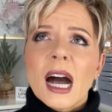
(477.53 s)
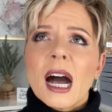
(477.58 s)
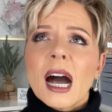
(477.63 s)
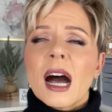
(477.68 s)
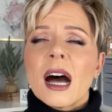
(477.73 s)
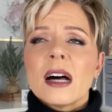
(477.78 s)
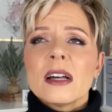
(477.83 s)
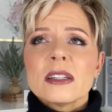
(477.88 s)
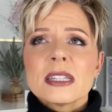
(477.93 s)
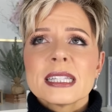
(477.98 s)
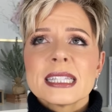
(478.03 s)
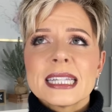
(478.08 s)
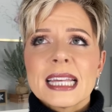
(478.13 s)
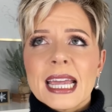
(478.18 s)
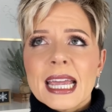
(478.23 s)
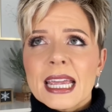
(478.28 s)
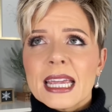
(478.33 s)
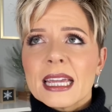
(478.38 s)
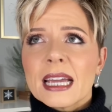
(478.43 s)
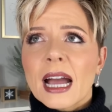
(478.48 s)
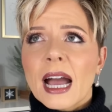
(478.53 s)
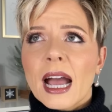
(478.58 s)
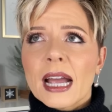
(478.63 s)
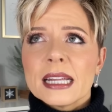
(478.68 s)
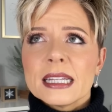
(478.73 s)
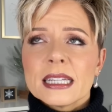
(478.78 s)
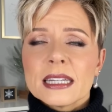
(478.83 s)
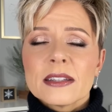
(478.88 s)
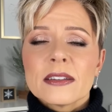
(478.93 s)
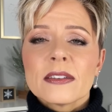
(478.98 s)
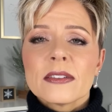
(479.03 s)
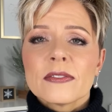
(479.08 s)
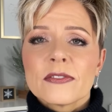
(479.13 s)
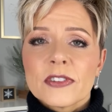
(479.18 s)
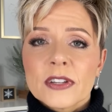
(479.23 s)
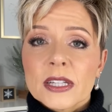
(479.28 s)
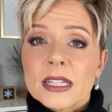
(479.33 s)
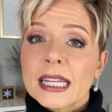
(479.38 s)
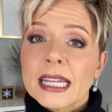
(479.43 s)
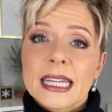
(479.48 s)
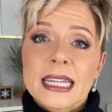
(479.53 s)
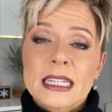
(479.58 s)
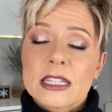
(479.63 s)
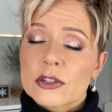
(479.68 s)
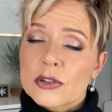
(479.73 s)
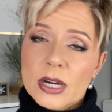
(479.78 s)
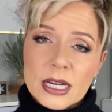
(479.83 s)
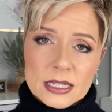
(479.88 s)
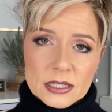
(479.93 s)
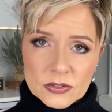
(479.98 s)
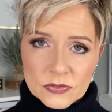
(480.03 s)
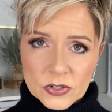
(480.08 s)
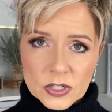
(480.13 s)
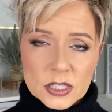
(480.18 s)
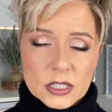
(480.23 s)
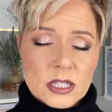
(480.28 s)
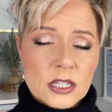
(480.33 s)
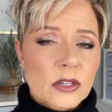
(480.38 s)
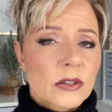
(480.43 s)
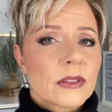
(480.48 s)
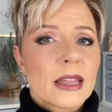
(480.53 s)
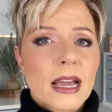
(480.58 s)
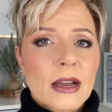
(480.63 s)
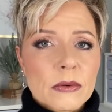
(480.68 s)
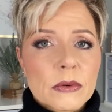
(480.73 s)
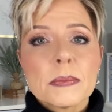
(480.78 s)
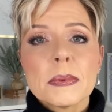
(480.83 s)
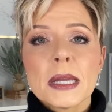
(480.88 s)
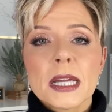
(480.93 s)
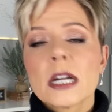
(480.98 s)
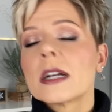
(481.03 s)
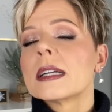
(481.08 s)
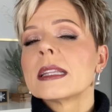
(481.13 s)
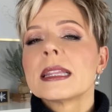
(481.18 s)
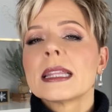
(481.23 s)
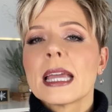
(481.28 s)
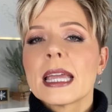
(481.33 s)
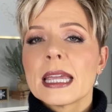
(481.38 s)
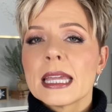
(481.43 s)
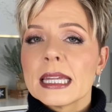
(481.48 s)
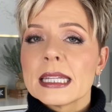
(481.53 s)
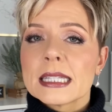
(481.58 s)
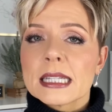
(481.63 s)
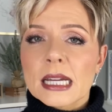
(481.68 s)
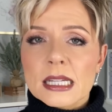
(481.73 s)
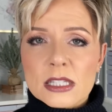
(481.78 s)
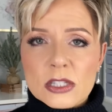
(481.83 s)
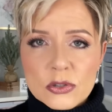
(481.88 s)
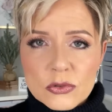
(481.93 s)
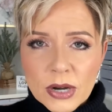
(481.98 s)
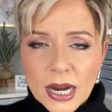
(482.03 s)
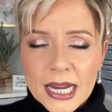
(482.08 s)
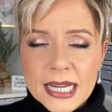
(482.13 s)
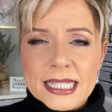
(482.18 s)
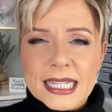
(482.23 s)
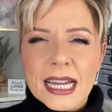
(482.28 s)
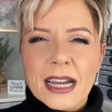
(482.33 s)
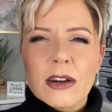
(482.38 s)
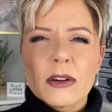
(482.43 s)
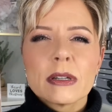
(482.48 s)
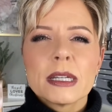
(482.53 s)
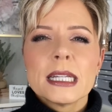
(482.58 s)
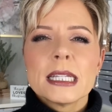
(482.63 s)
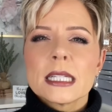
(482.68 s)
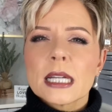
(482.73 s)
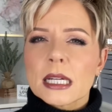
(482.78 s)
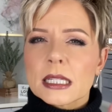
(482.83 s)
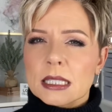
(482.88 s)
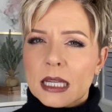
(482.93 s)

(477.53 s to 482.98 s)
I'll say I didn't feel like it transferred, so that would be a good thing. It does dry down, it does